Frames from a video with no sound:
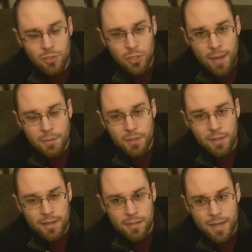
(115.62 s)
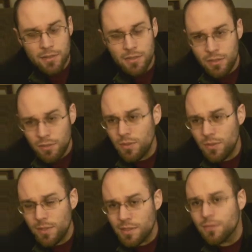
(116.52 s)
chapter as about 2
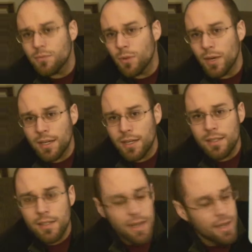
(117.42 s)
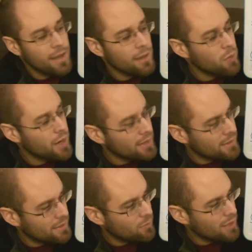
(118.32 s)
units of work,
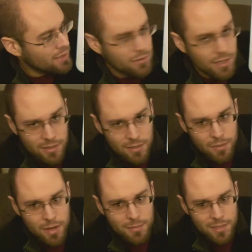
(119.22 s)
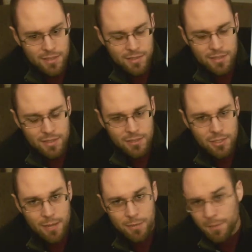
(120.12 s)
whereas addressing the problems in an existing
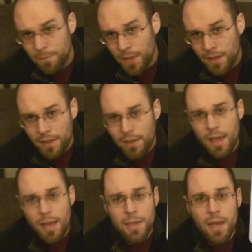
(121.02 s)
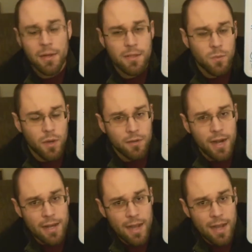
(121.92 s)
chapter, I'm counting as 1 right